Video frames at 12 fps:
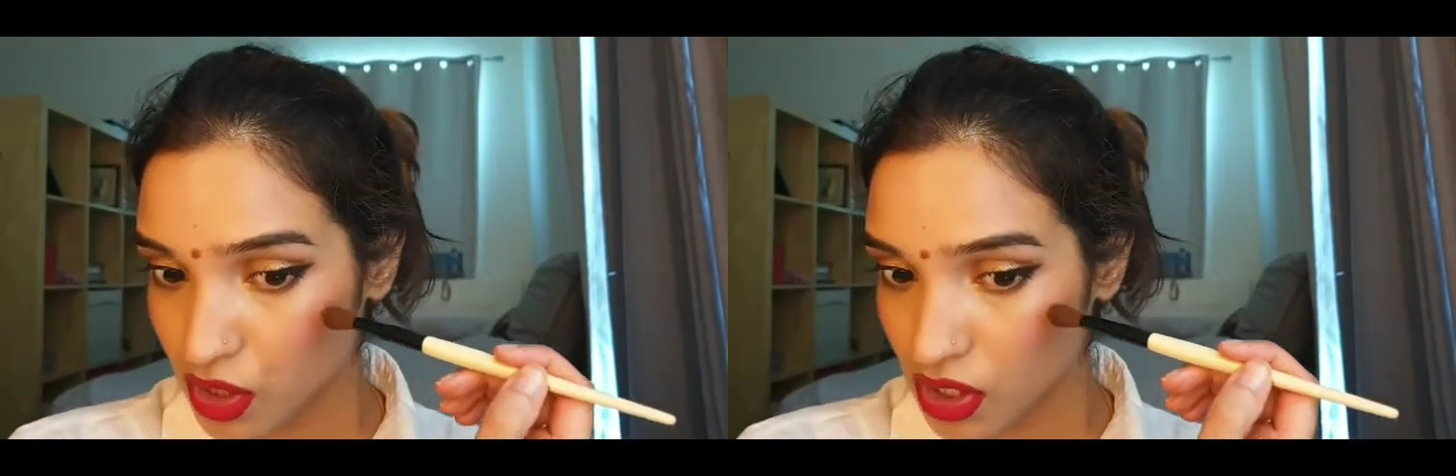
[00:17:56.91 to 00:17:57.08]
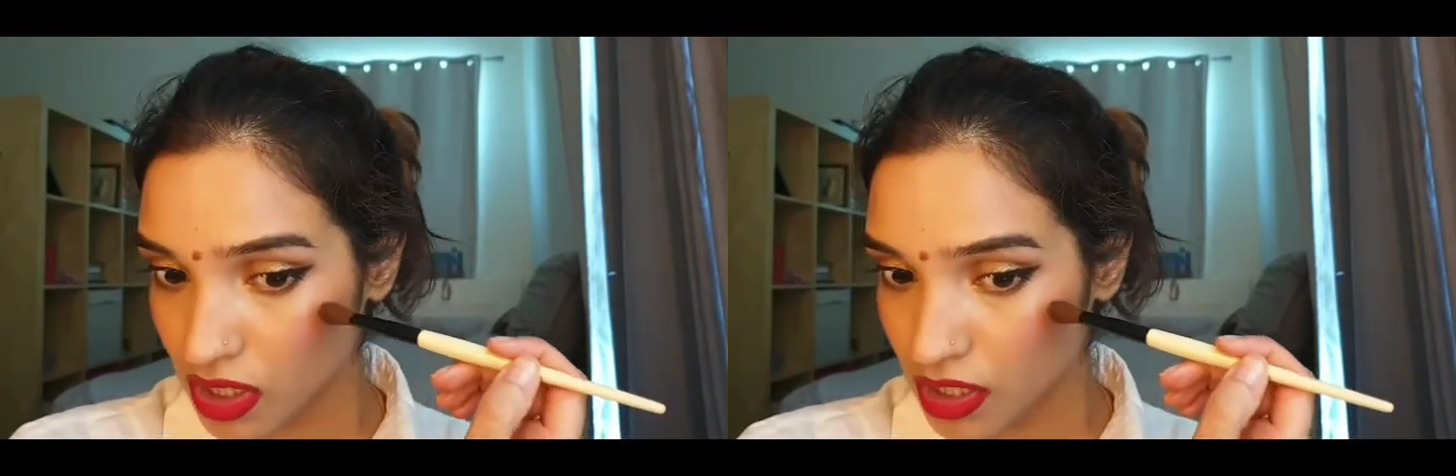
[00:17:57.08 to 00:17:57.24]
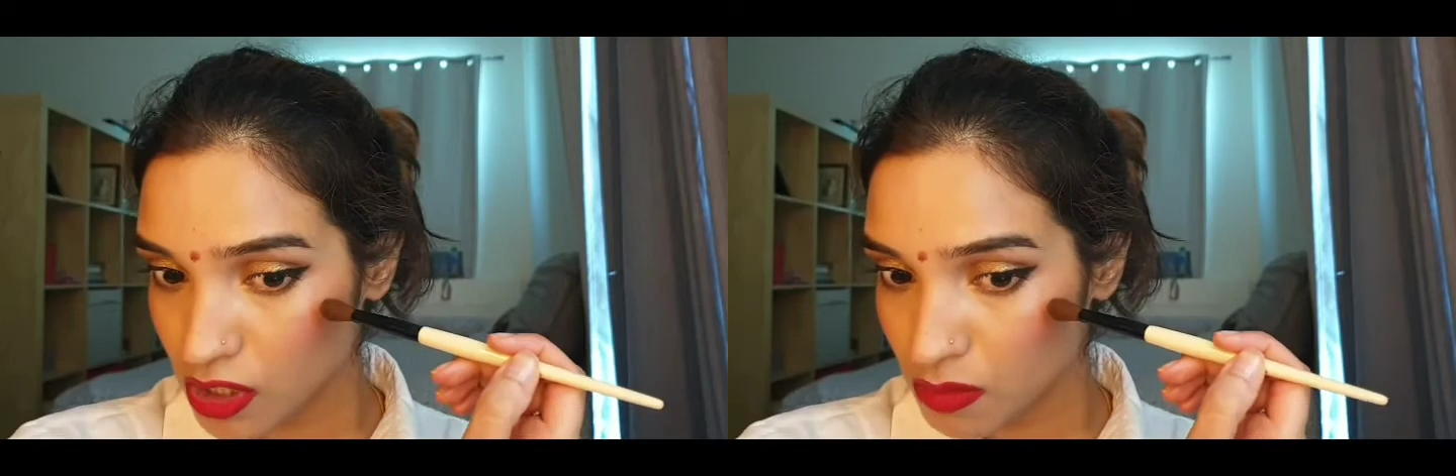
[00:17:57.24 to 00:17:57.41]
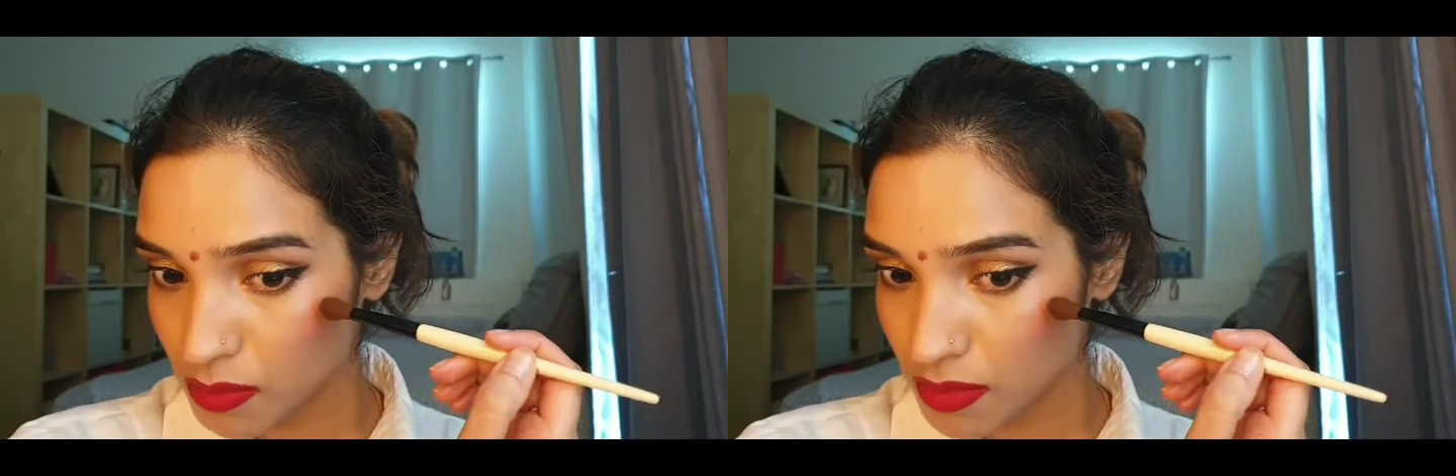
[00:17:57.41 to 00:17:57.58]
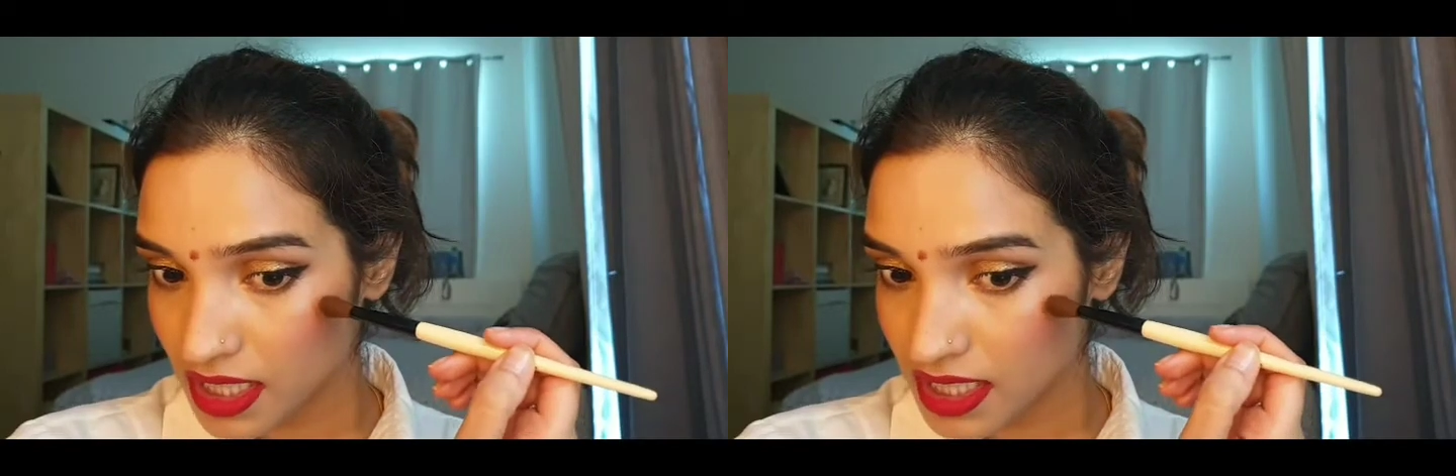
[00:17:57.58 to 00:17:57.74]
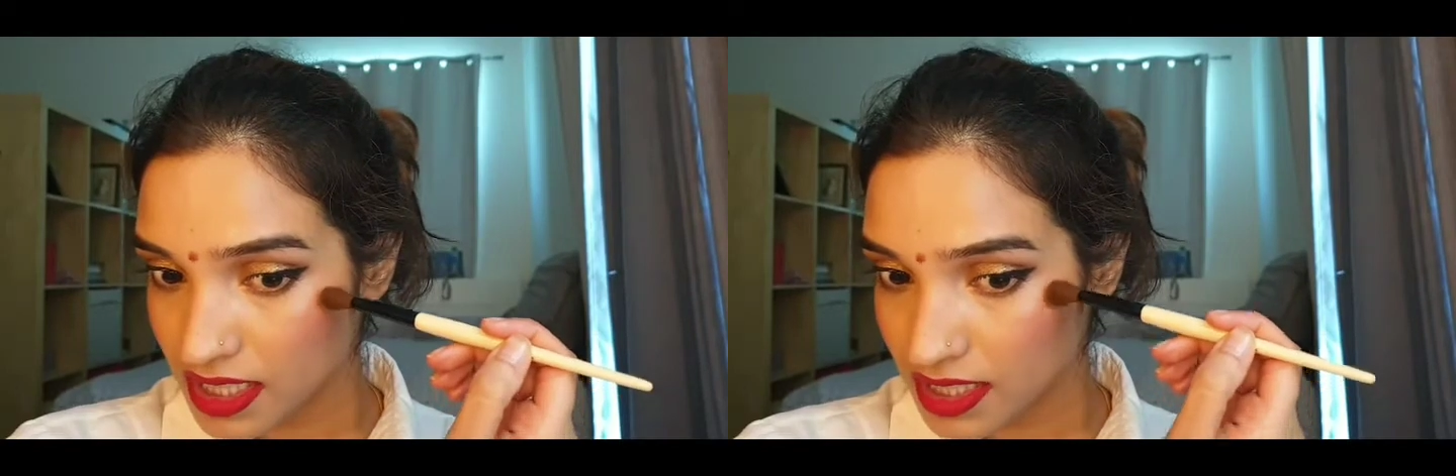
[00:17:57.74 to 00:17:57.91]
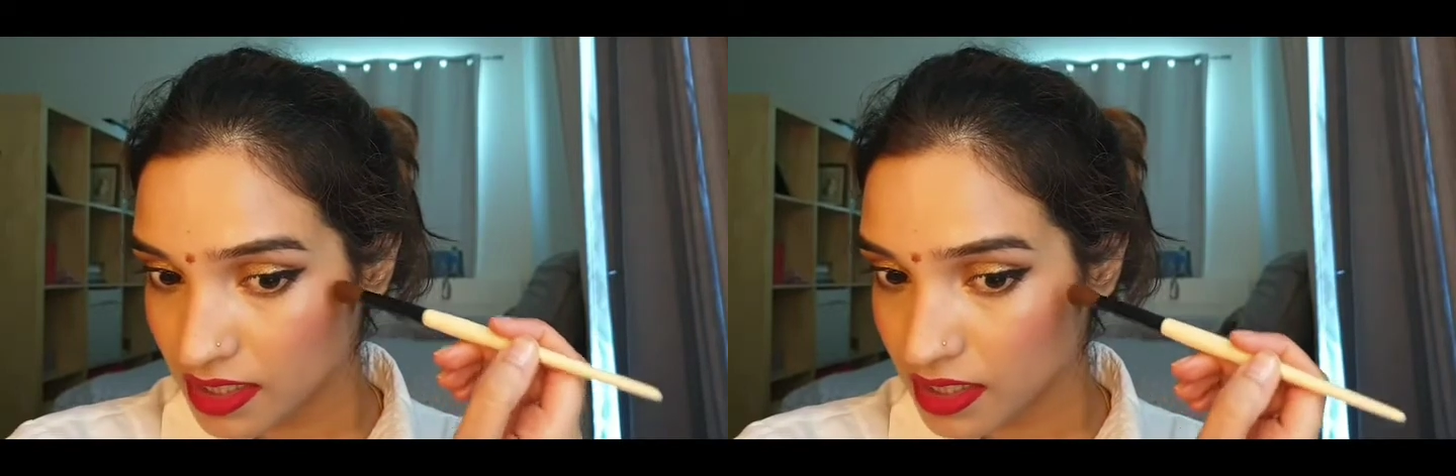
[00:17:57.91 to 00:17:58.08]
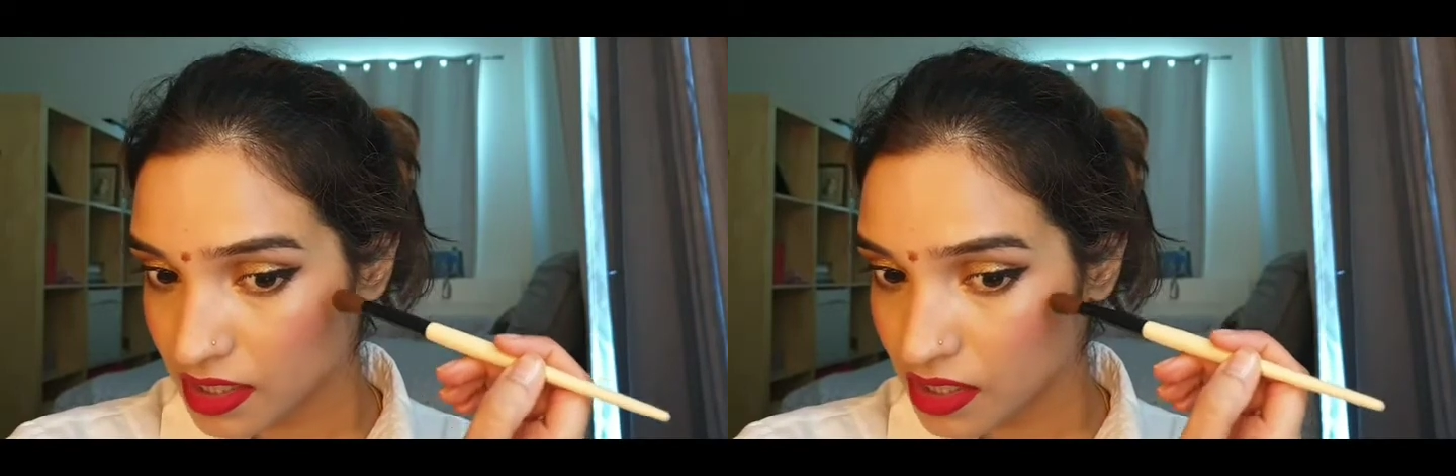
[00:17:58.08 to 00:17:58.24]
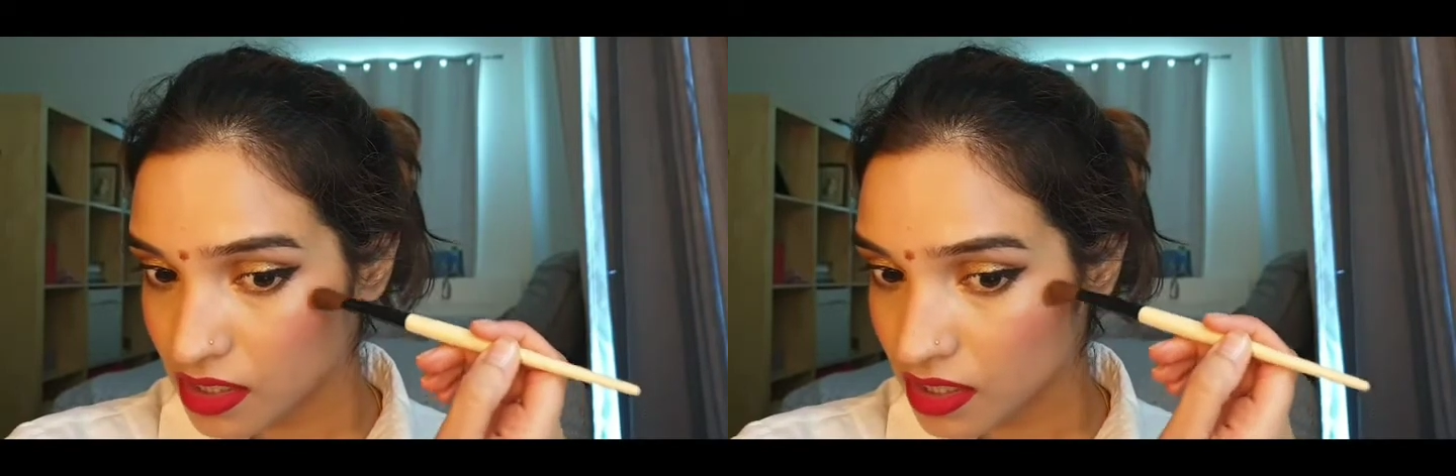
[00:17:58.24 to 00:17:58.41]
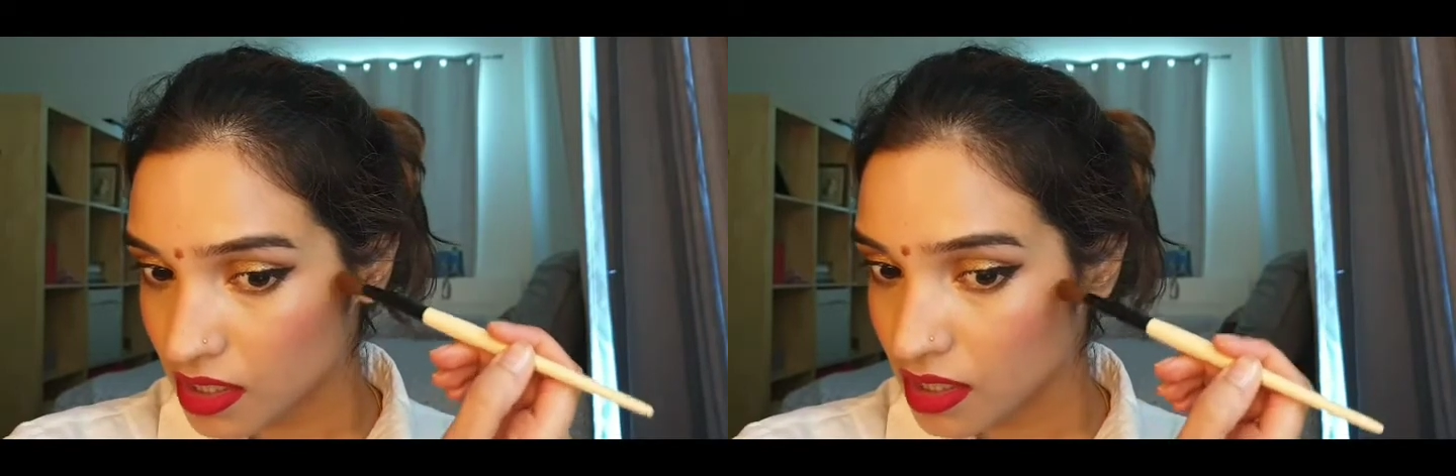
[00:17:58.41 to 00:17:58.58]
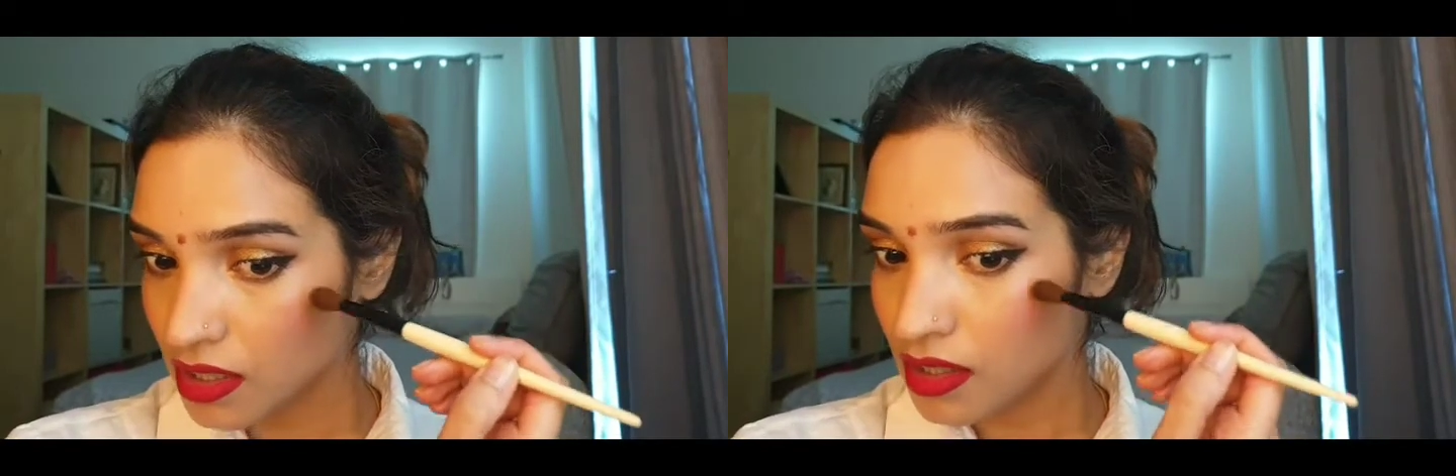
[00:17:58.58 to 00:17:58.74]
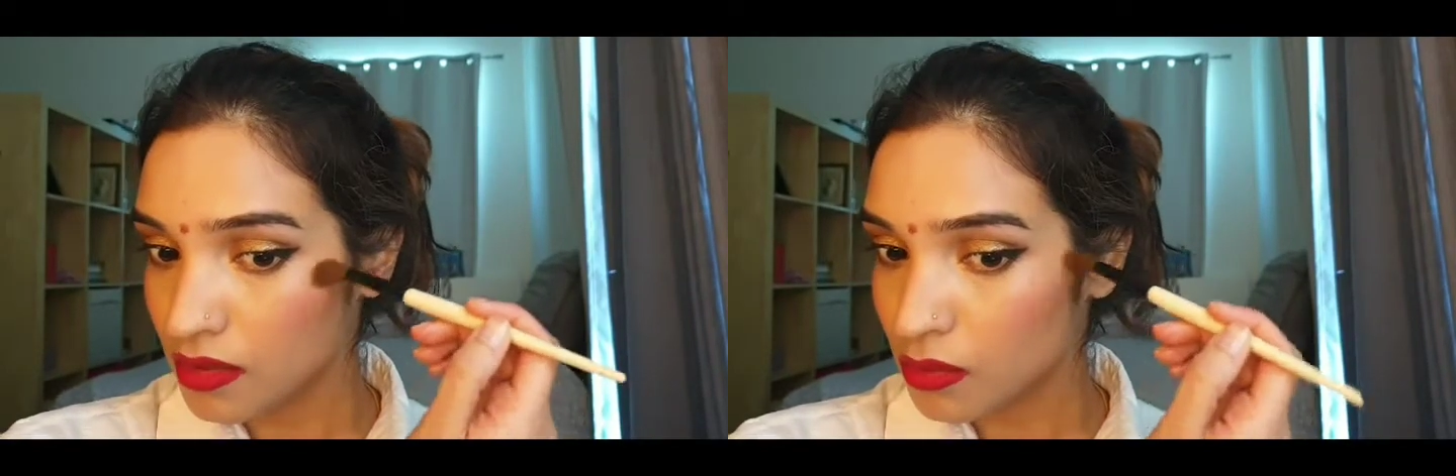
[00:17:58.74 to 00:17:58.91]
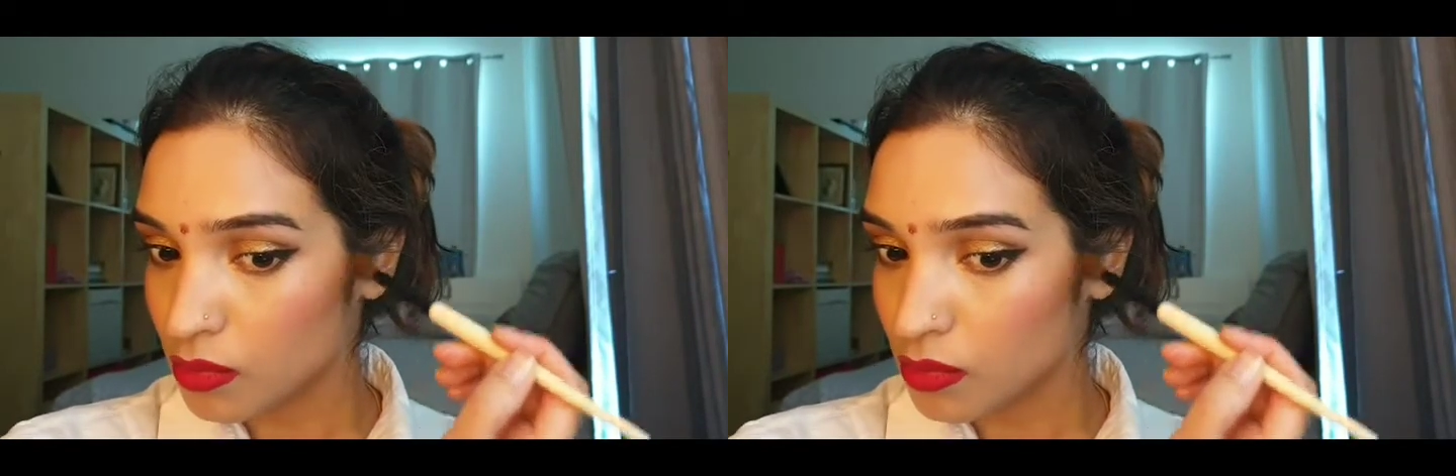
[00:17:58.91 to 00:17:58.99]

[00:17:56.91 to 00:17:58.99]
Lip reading: And I'm just going to be placing this